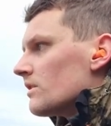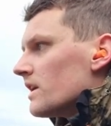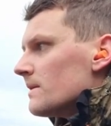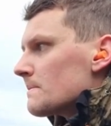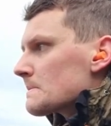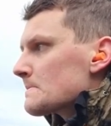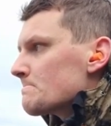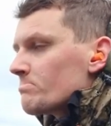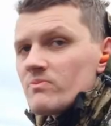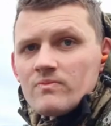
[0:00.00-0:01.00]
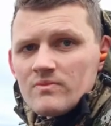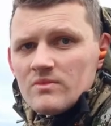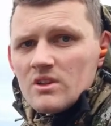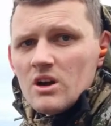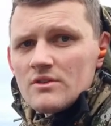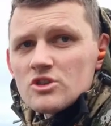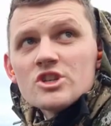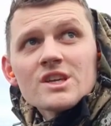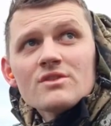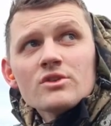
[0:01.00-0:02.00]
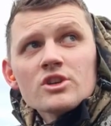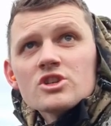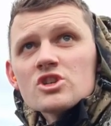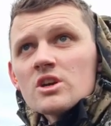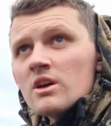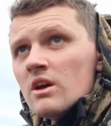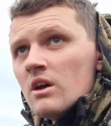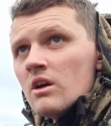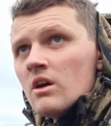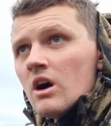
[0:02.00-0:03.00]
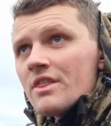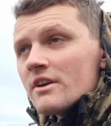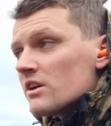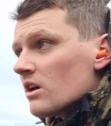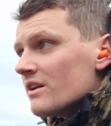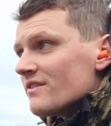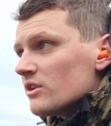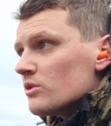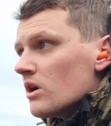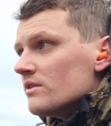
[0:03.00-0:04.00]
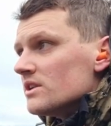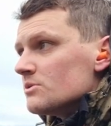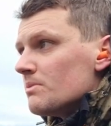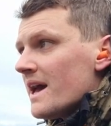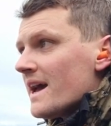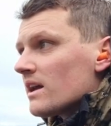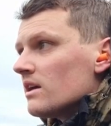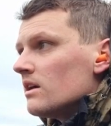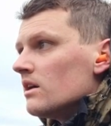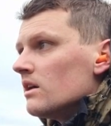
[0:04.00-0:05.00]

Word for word: Alright, I have to check the footage. I think I flew over his back.